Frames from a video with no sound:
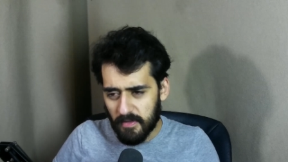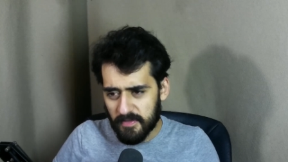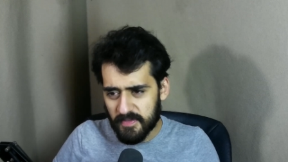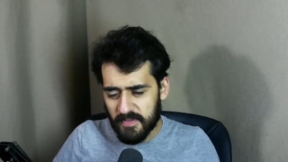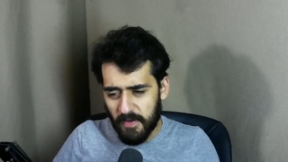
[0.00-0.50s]

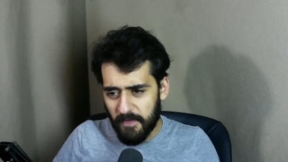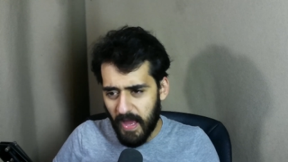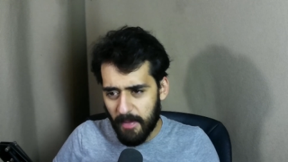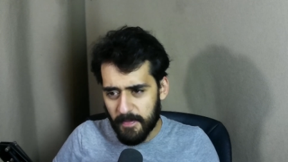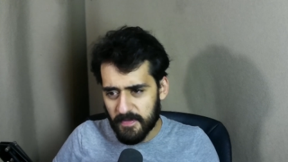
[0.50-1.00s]
stuff
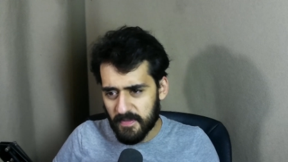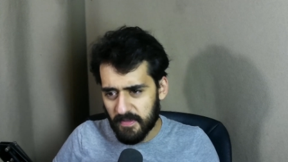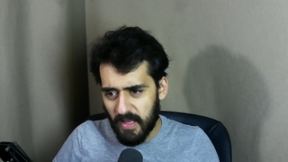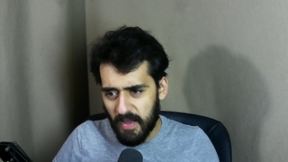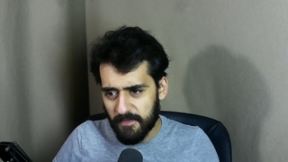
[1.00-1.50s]
happens in
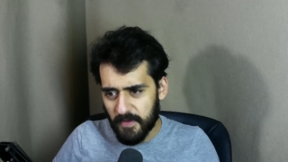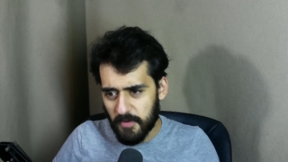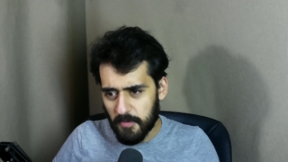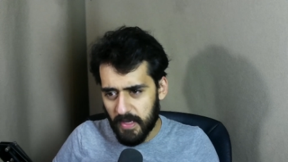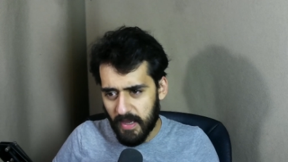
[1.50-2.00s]
life that
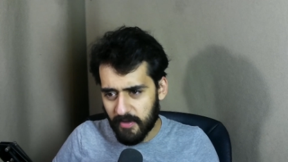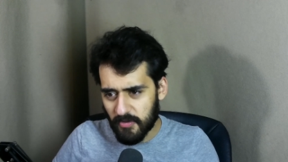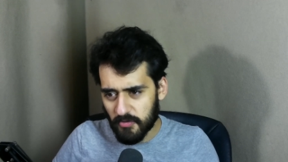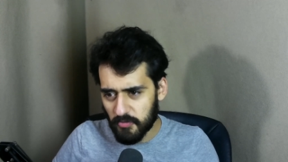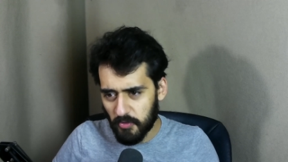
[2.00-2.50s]
you can't
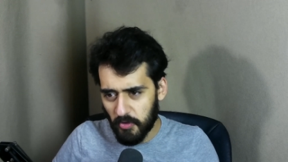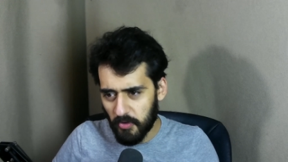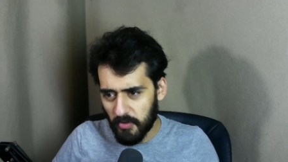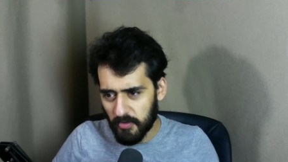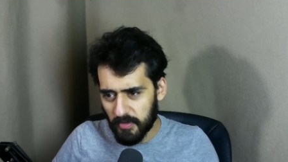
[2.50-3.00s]

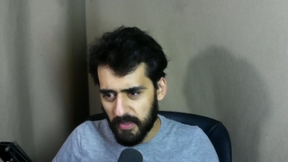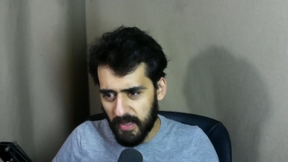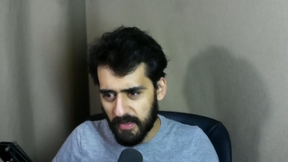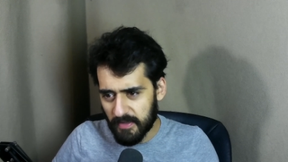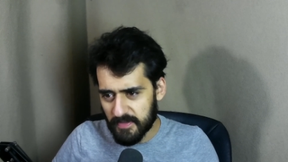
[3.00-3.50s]
control
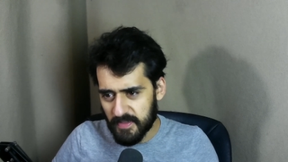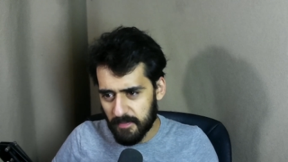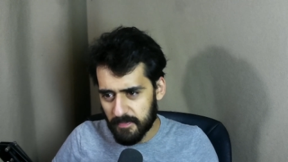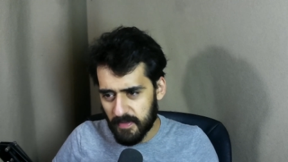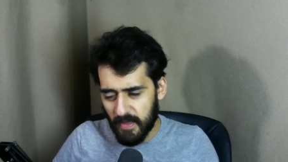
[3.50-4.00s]
and then
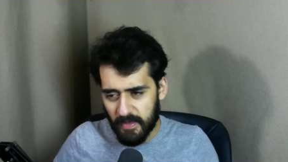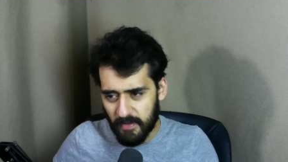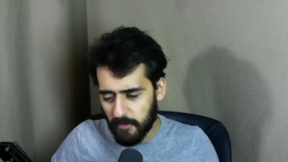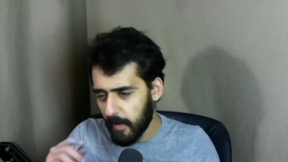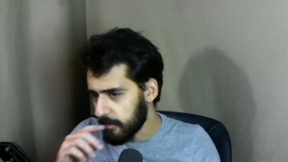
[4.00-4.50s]
some and
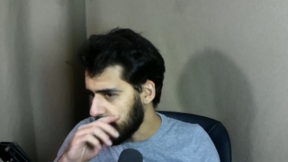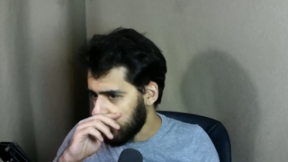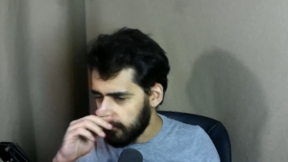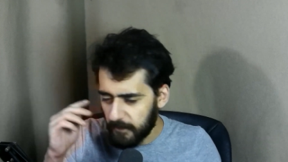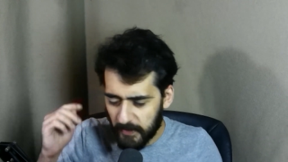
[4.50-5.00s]
then you have to
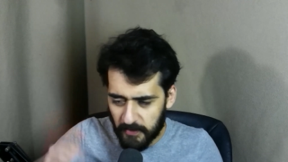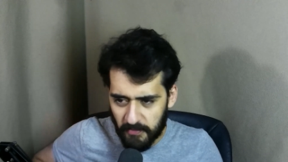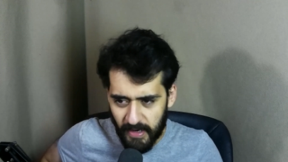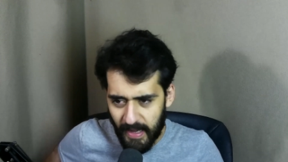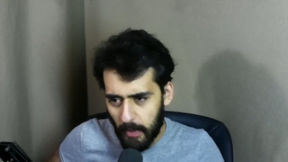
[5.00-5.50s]
like
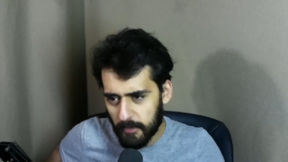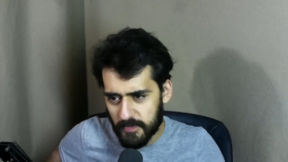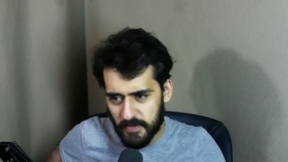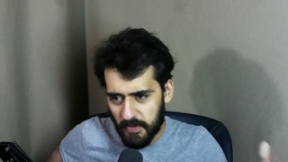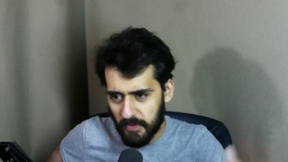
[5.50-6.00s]
figure out
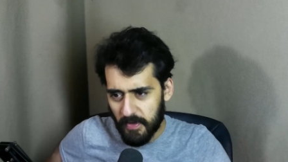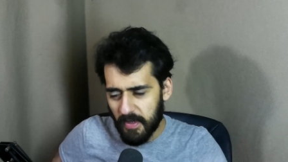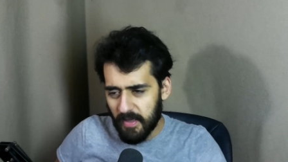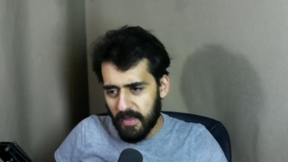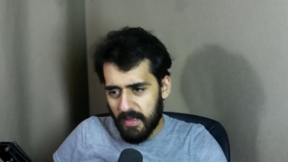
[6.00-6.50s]
so
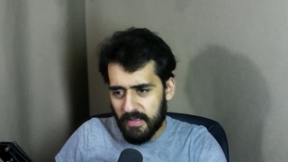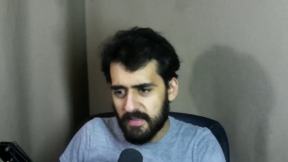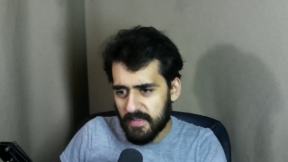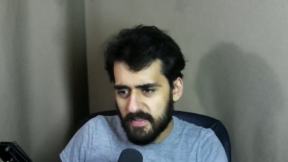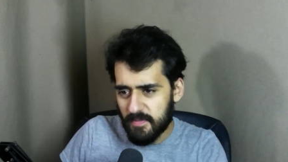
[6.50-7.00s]
it,
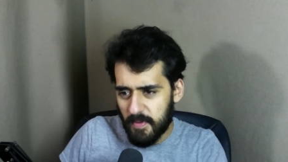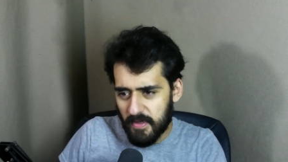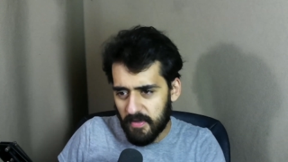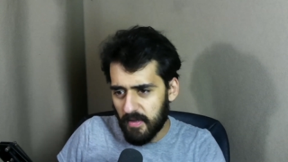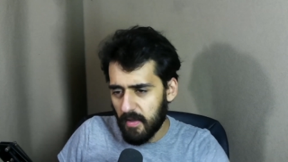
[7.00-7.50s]
this has
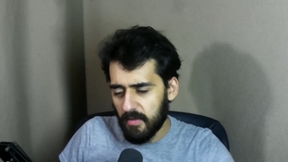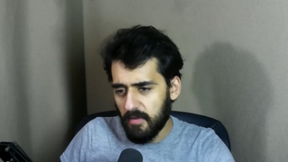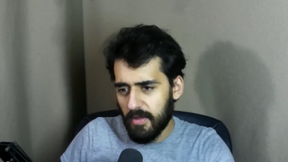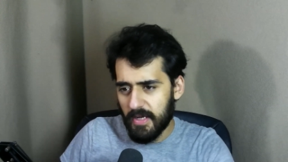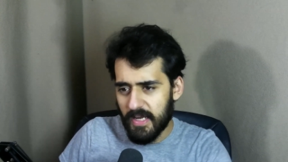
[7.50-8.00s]
been a,
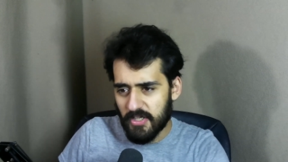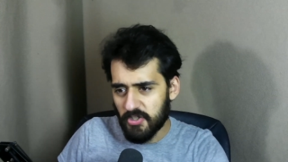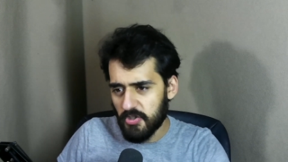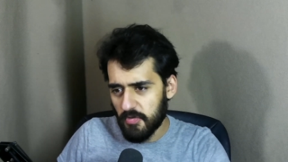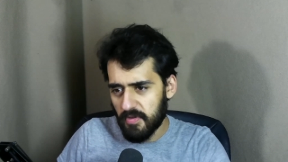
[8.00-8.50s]
a,
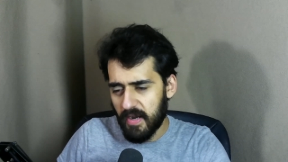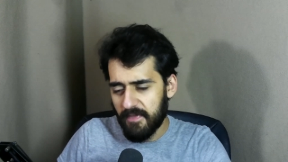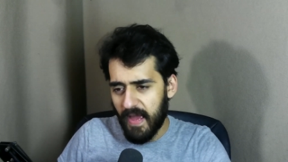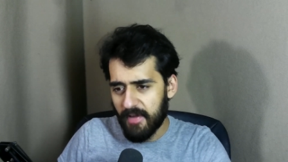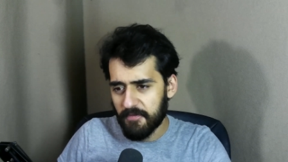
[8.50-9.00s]
issue that i've
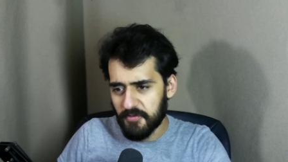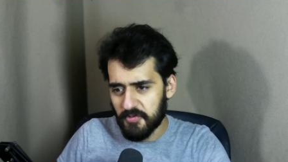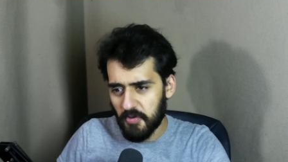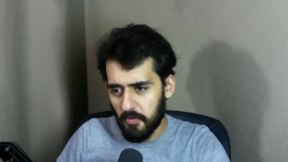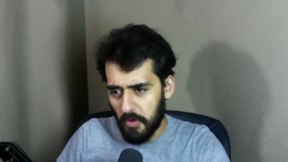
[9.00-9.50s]
had for
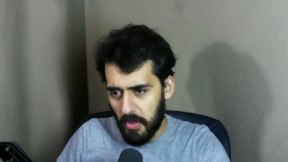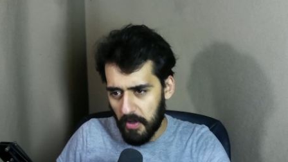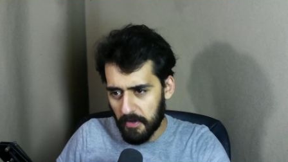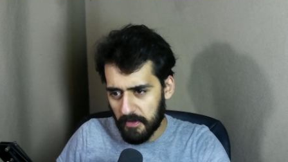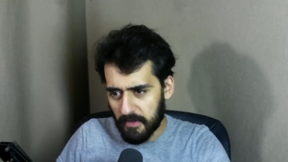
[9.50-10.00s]
so
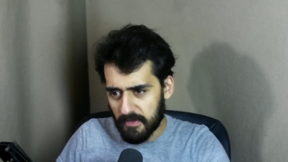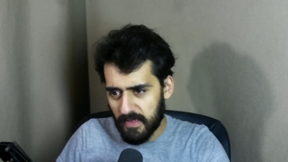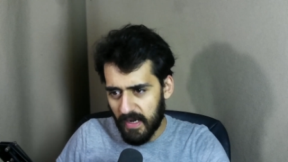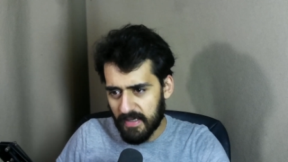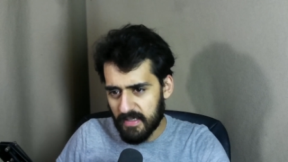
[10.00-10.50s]
long
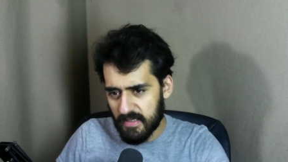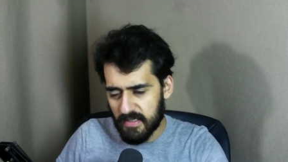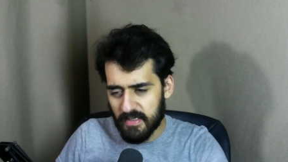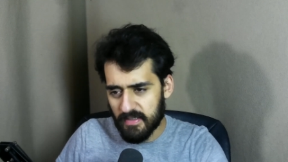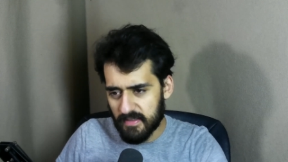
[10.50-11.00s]
that i
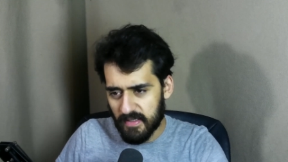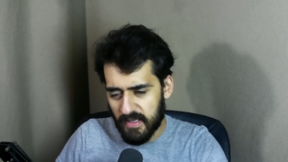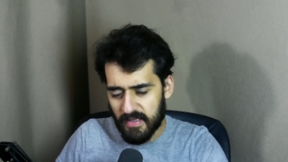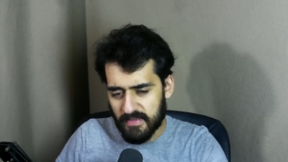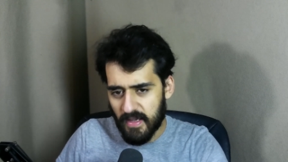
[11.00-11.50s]
needed it to
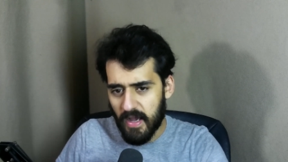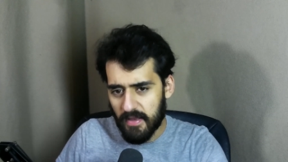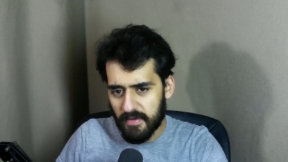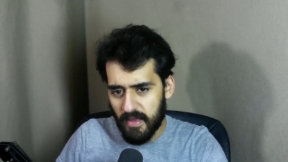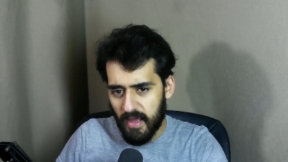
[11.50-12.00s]
get
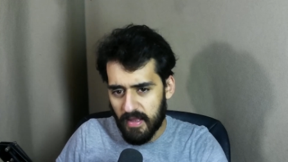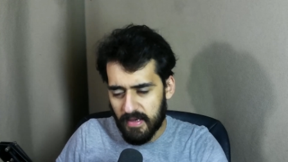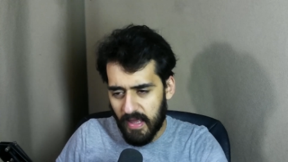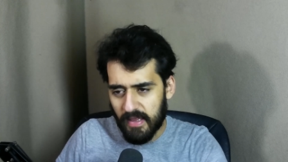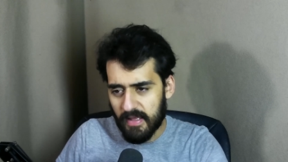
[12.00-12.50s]
done and
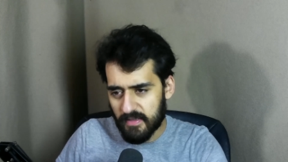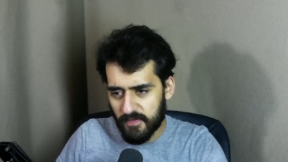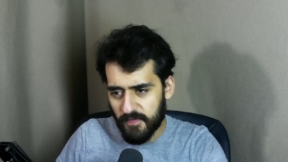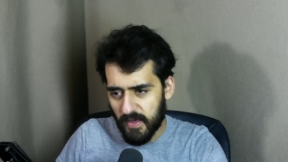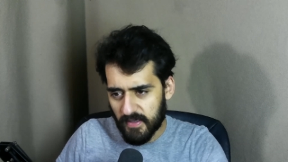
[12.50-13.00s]
now that it's
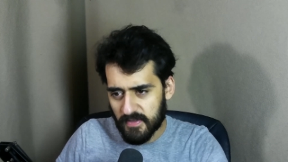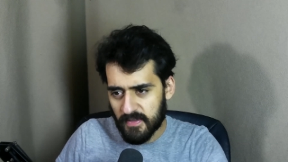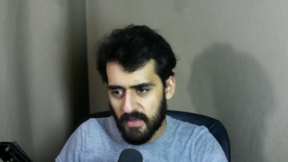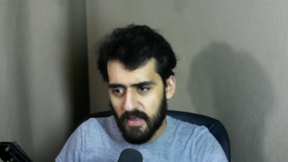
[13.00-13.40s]
fixed